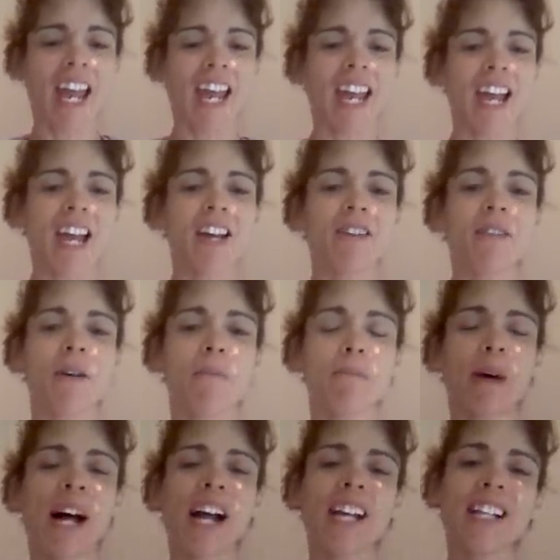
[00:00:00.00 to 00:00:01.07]
and
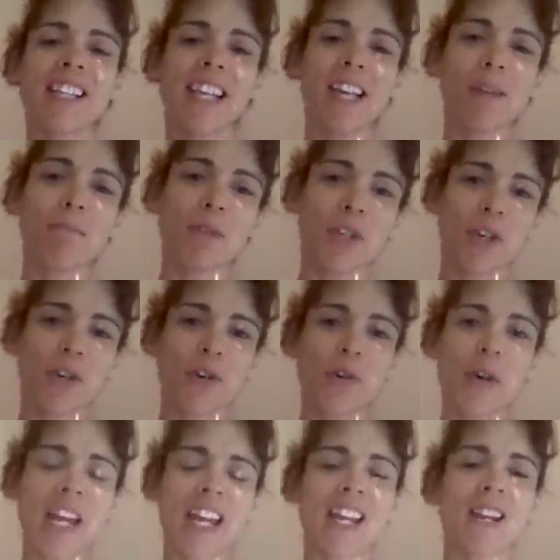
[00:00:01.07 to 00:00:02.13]
my
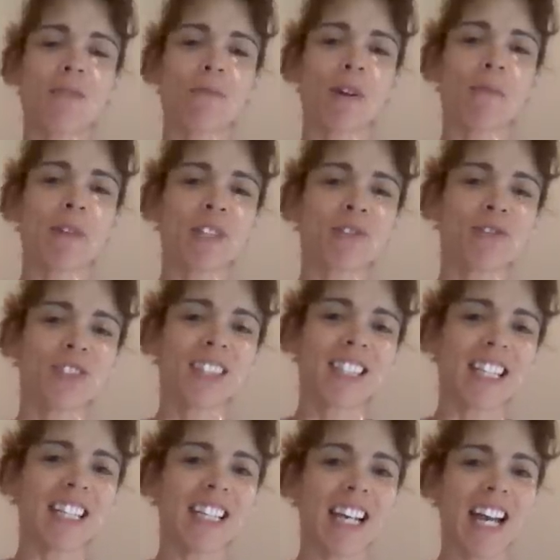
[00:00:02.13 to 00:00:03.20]
debut in women's
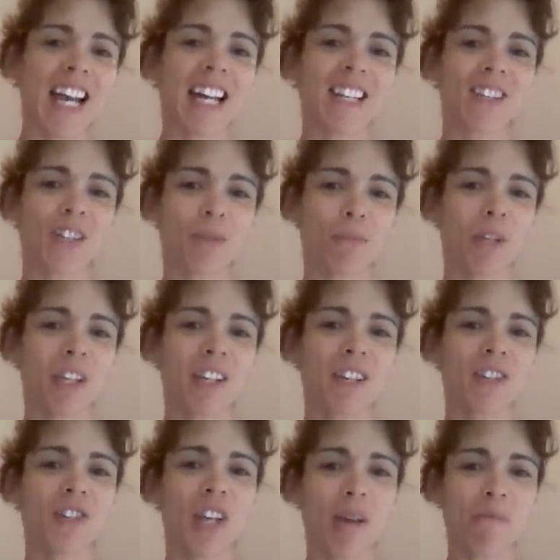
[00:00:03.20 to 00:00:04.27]
physique at the
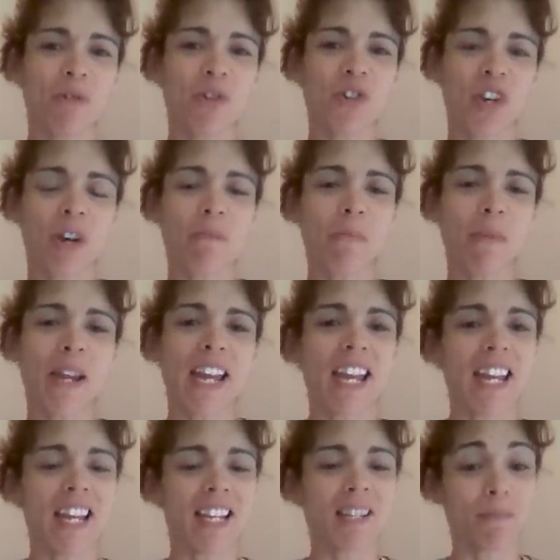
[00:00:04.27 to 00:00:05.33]
Camellia Championship
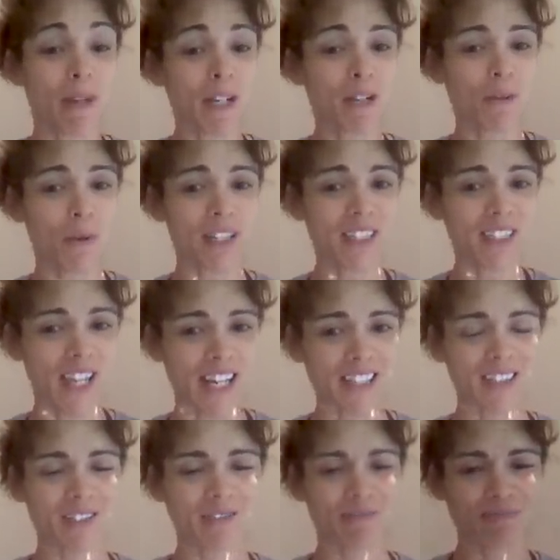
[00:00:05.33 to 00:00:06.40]
is May
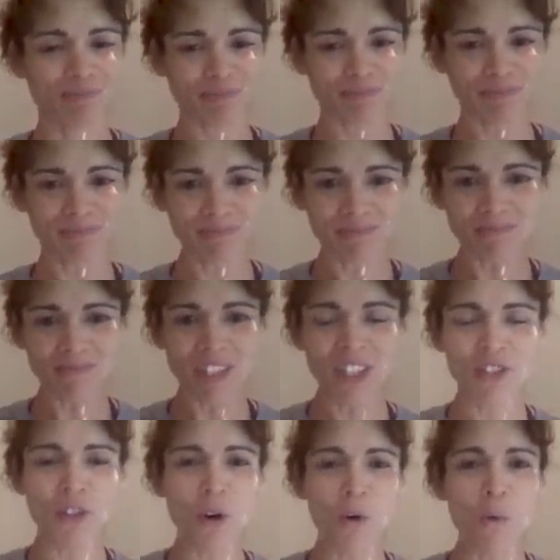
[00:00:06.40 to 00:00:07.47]
26th.
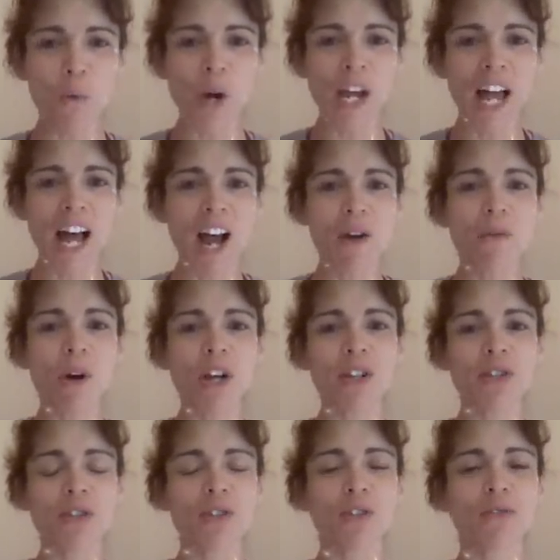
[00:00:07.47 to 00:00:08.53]
So what I
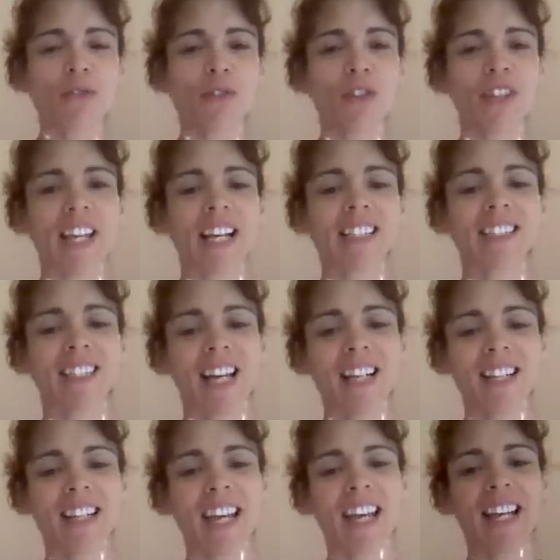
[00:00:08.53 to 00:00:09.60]
want to do for the next
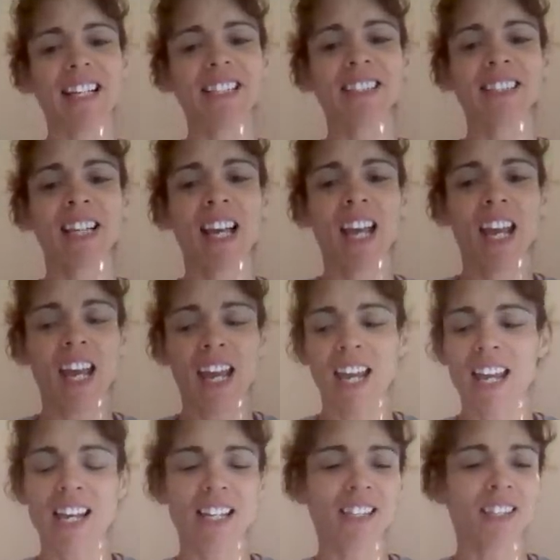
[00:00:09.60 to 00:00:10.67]
10 days
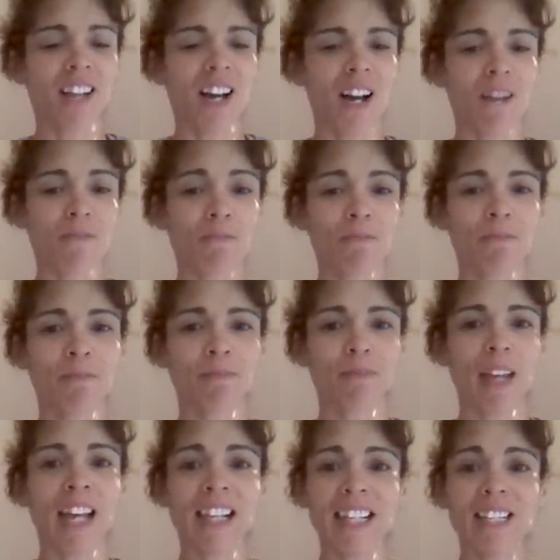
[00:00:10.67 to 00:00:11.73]
is
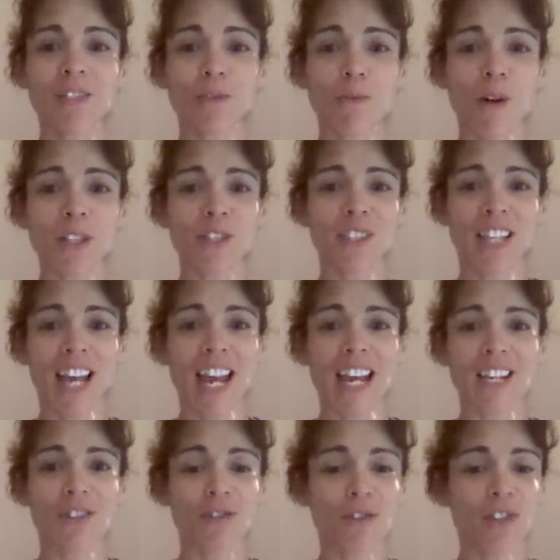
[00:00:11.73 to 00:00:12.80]
at least once a
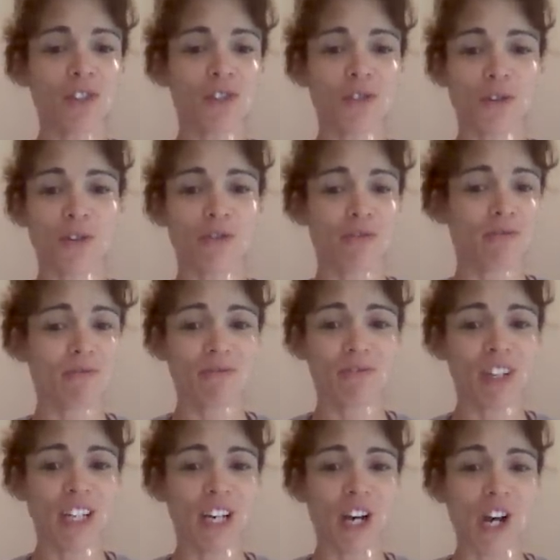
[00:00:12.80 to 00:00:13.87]
day do these short
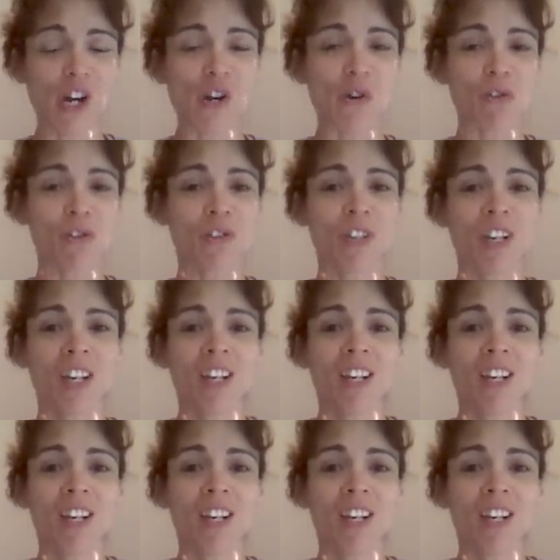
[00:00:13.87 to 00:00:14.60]
videos